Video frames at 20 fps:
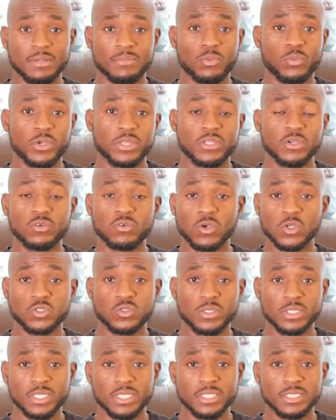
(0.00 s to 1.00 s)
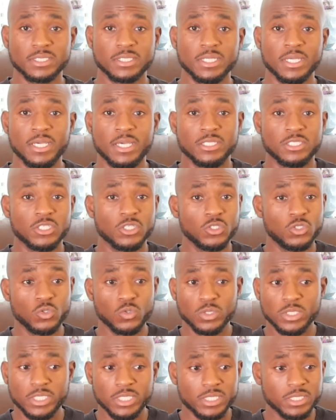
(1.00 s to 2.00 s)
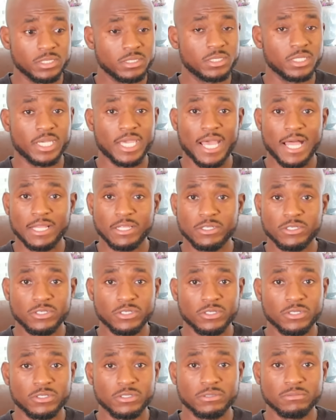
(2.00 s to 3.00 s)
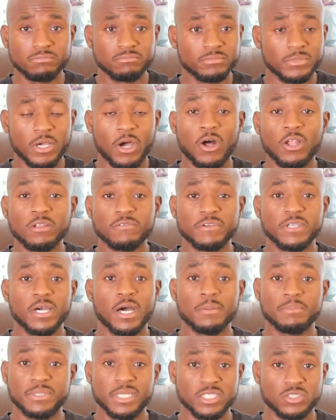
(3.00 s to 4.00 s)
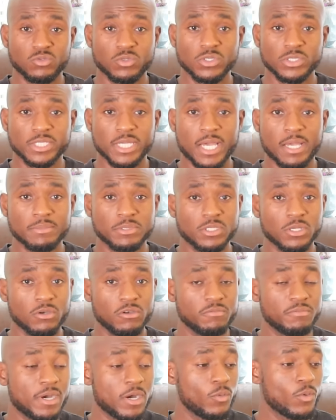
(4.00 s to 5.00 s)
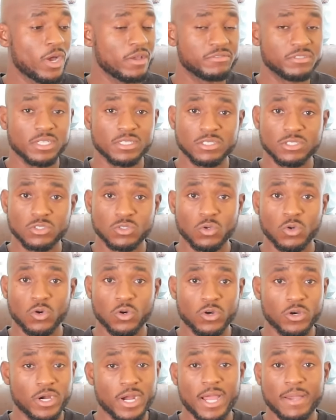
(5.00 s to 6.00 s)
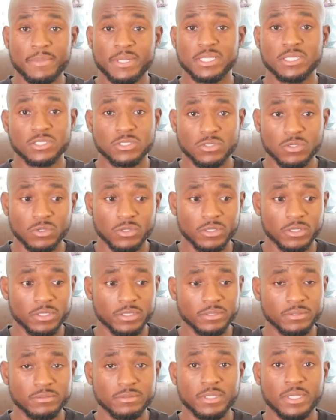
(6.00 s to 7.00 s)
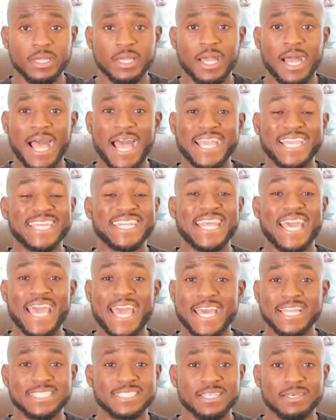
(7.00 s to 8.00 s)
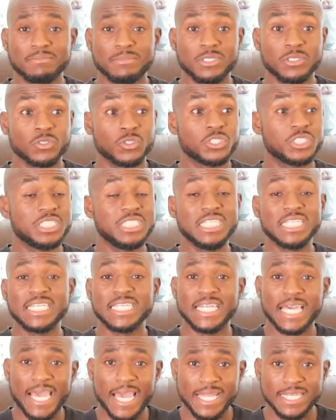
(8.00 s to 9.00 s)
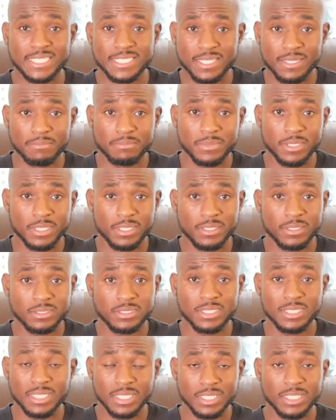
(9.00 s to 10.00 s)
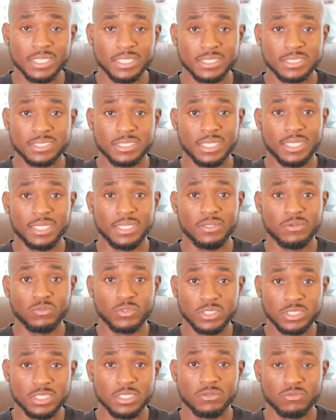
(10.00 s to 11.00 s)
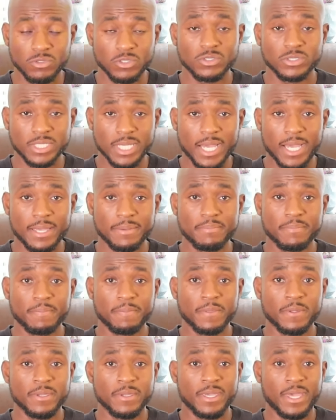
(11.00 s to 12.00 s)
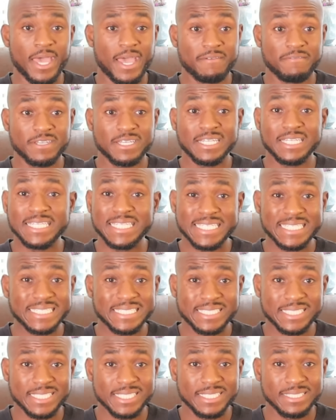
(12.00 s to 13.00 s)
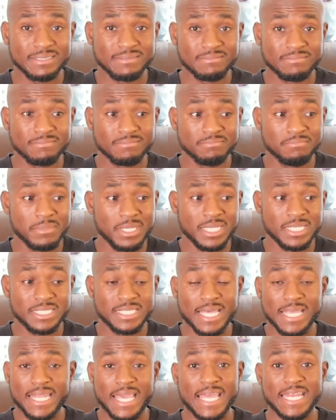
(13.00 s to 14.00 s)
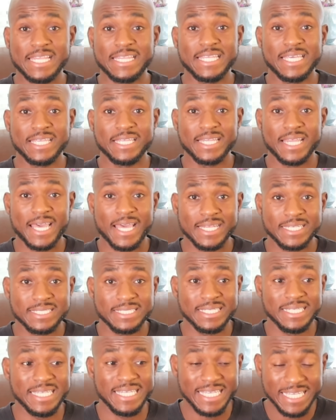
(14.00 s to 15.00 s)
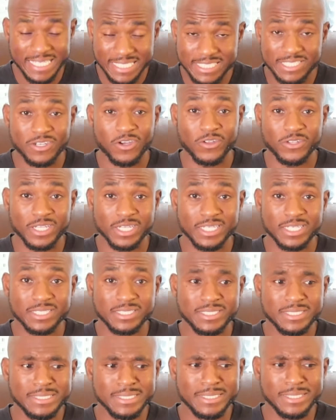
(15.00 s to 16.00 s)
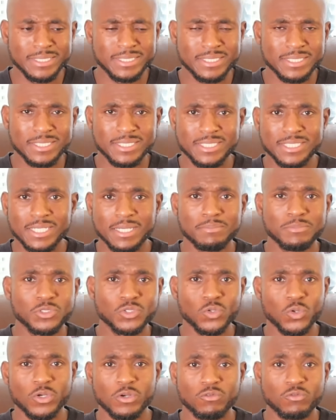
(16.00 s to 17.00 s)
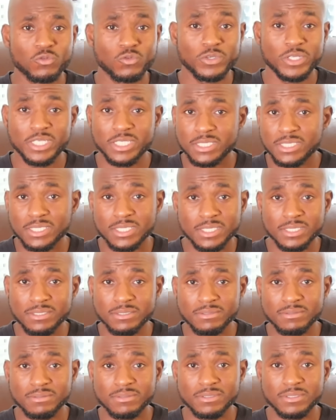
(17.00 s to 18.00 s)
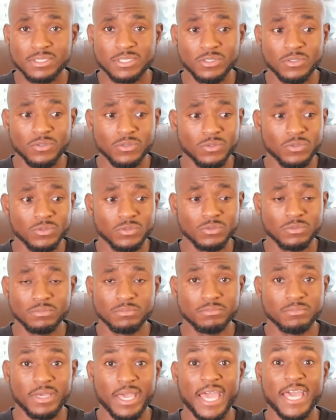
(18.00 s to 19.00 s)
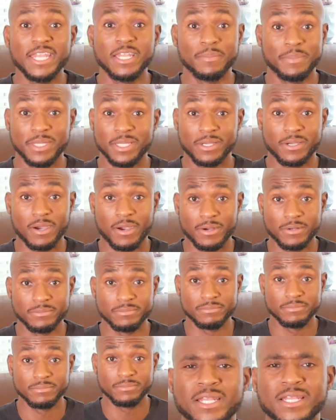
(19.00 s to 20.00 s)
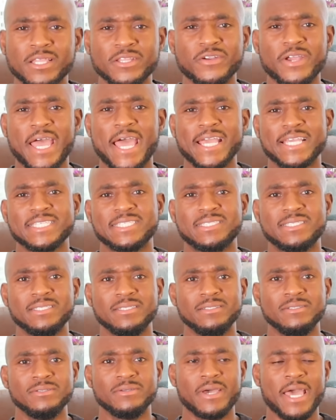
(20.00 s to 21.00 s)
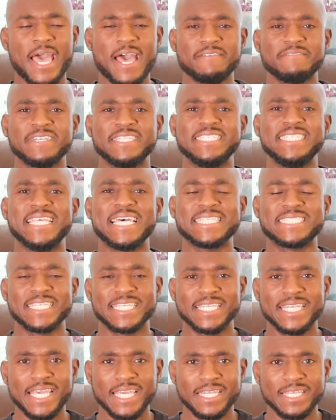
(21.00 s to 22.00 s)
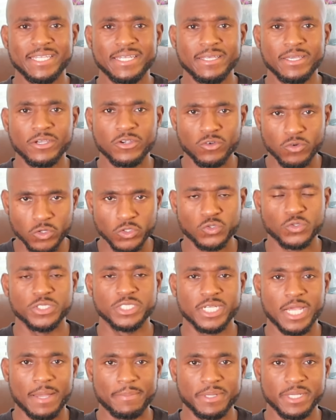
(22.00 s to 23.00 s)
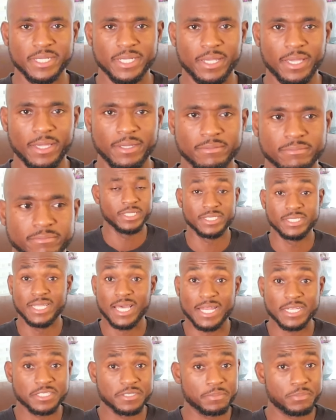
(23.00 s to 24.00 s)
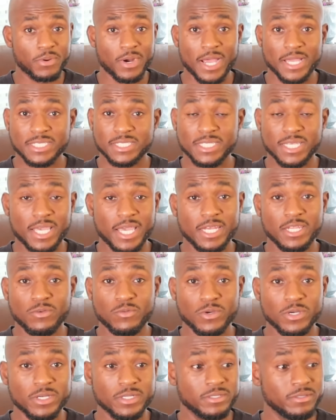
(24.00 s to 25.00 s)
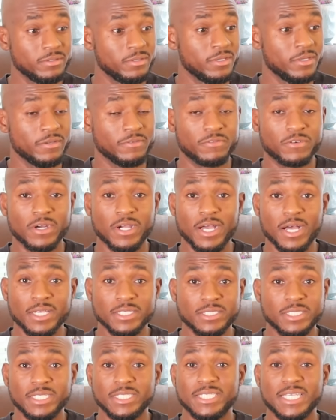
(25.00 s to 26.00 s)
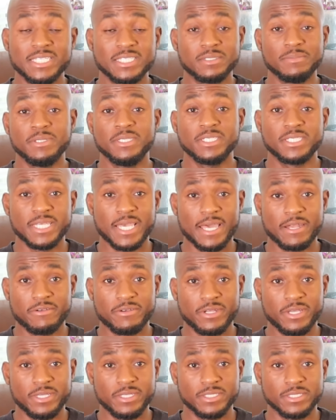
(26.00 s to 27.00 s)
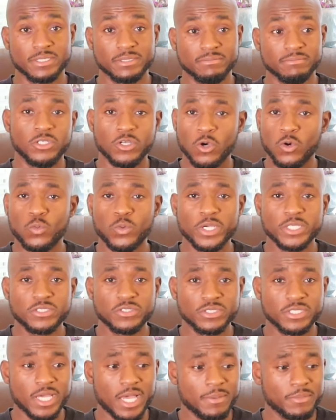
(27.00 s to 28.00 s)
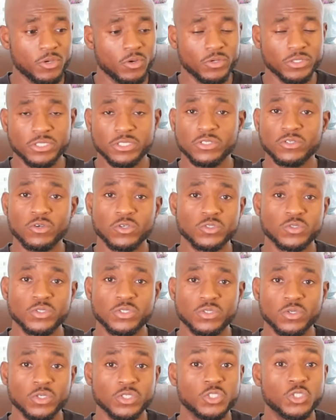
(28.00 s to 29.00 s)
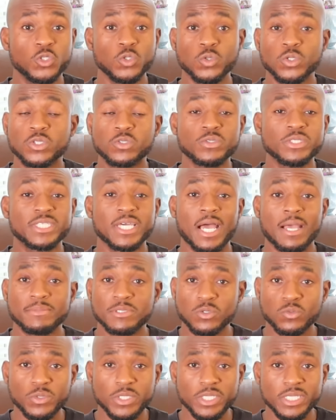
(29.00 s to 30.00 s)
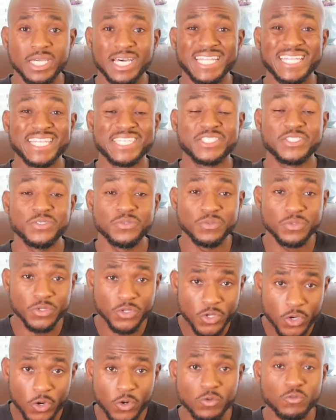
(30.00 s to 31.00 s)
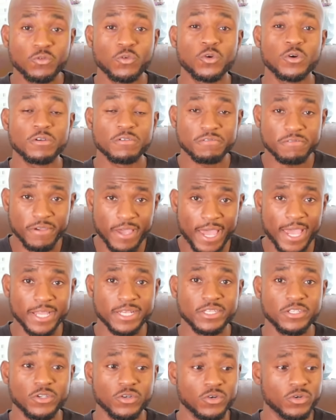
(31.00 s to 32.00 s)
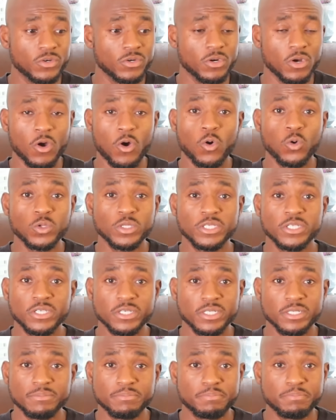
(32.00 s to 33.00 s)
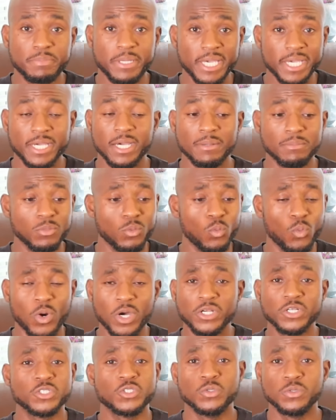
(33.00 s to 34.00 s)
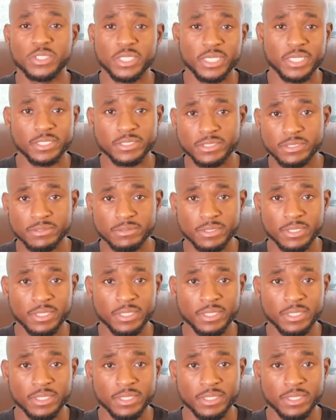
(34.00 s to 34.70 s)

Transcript: up with the grocery list, the to-do list, the calendar, all of it updates real time. So if my wife's at the store or I'm at the store, I can add something or she can add something to the list and we see it real time. Having a list means that anything that isn't on the list needs some sort of reason to end up in the cart. Another hack is to have a designated grocery shopping day. It's not a surprise to anyone. For us, it tends to be Saturdays. Don't waste your time going to the grocery store 2 or 3 times a week unless you know for a fact you're only going to pick up 1 or 2 things